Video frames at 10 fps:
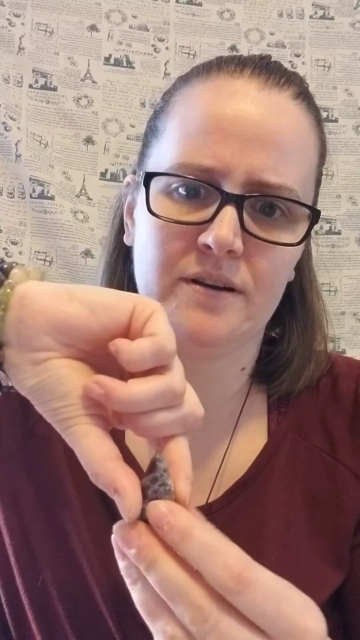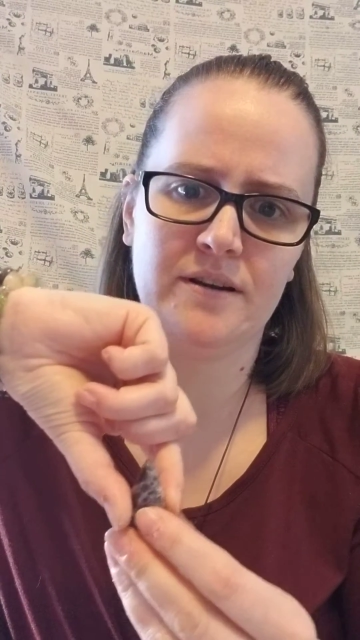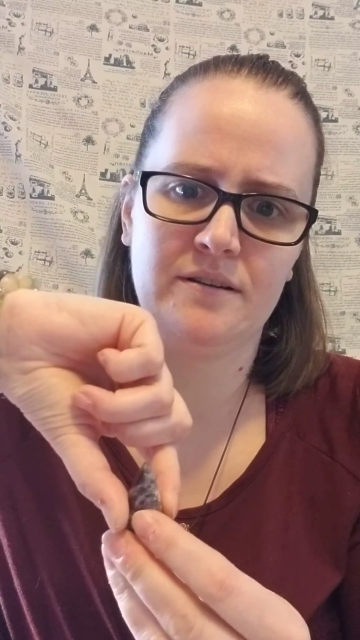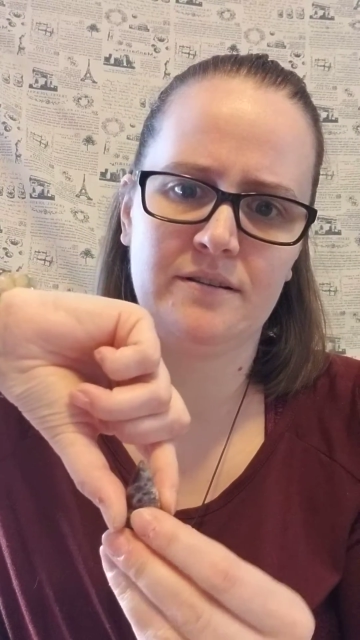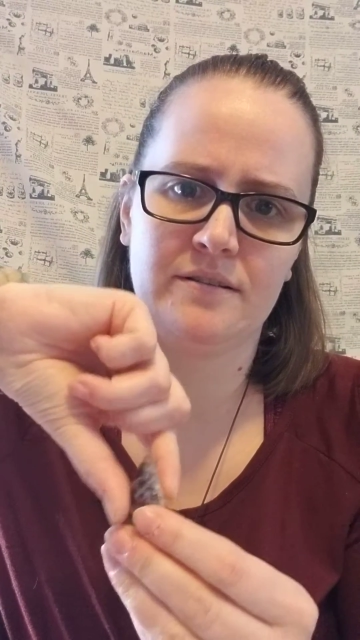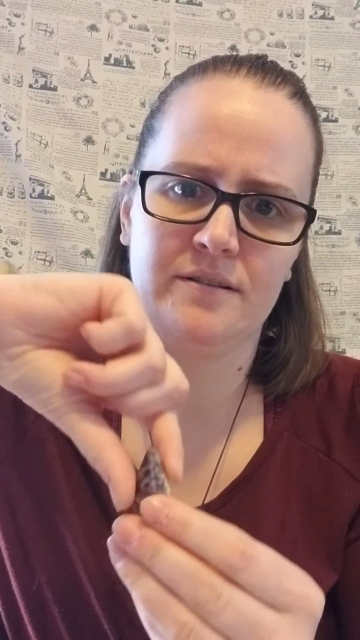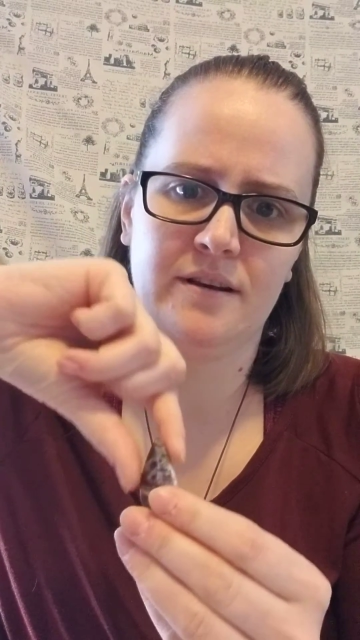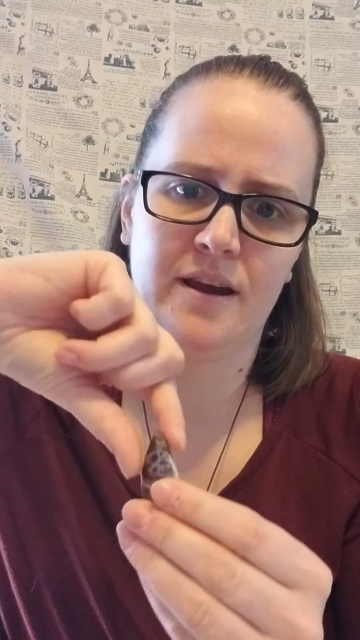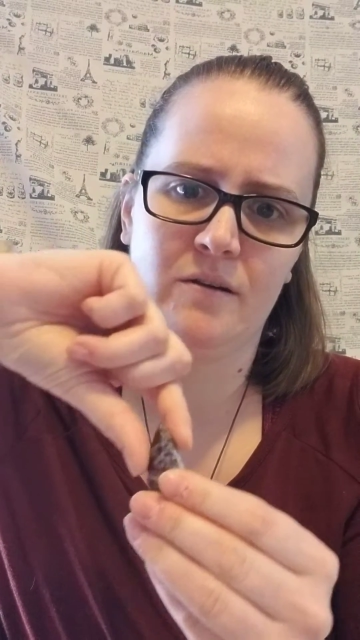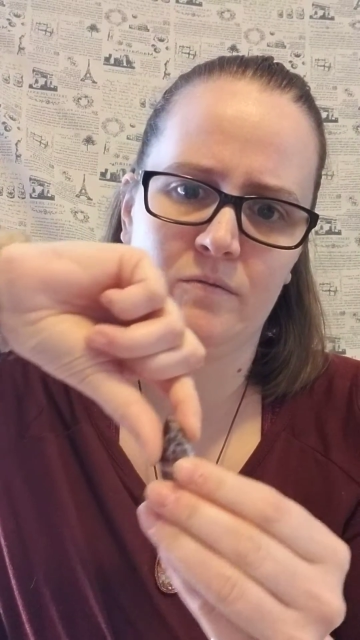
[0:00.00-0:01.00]
It doesn't
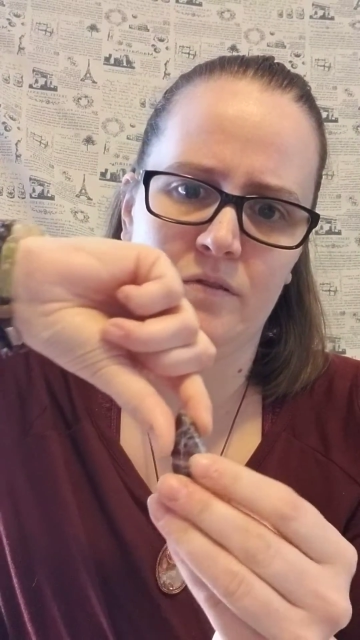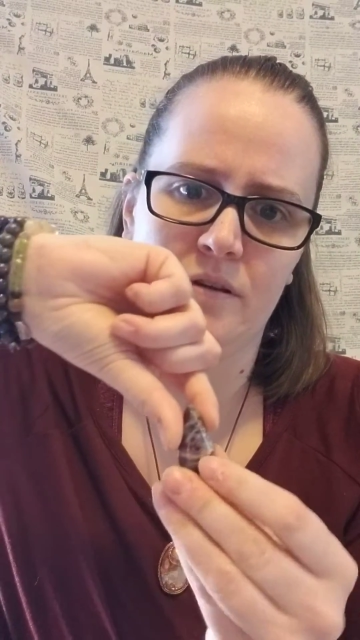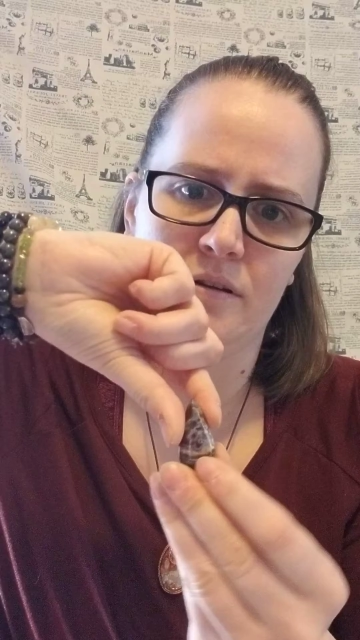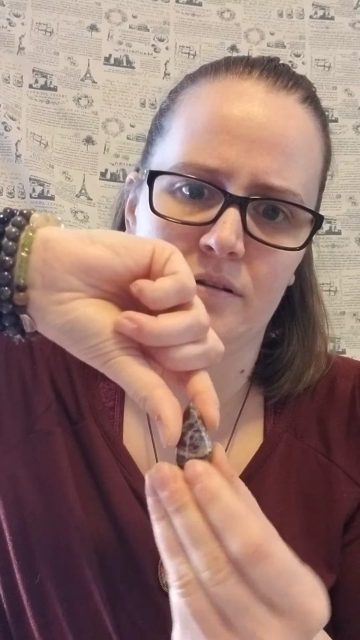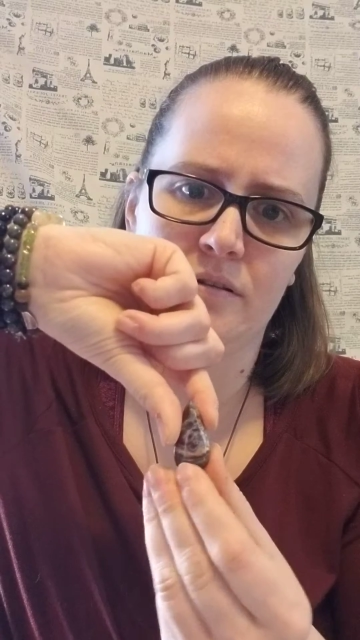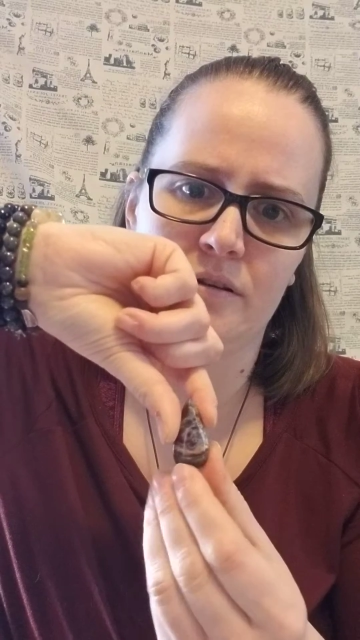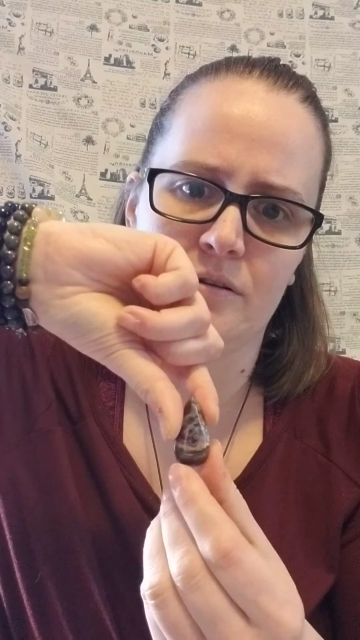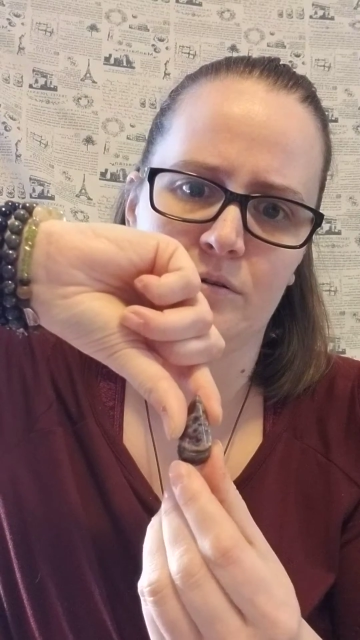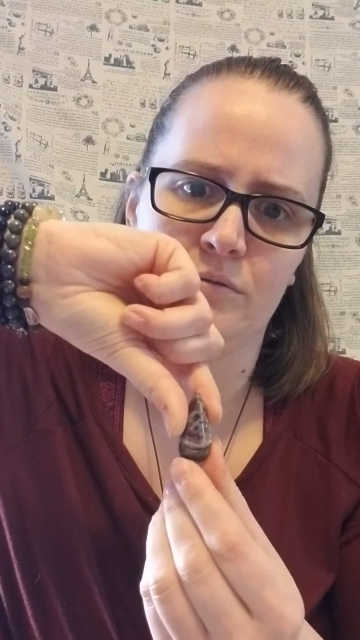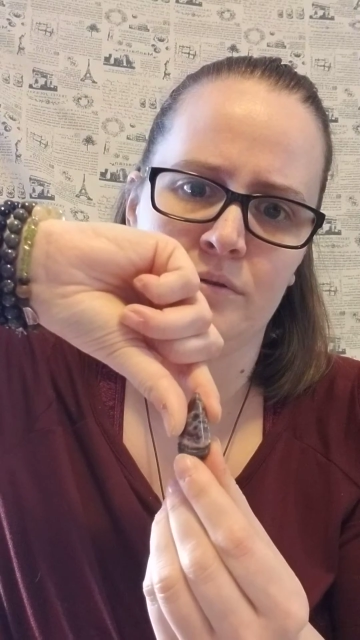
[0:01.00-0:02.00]
have the
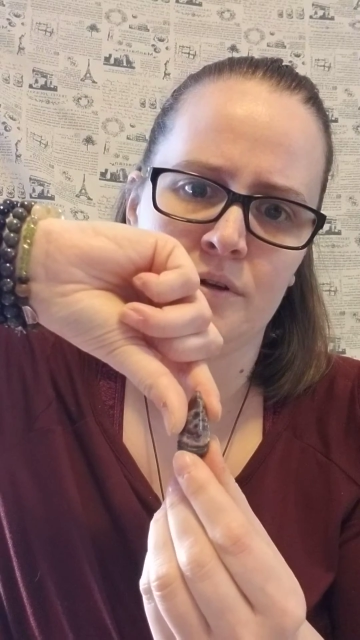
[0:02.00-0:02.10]
little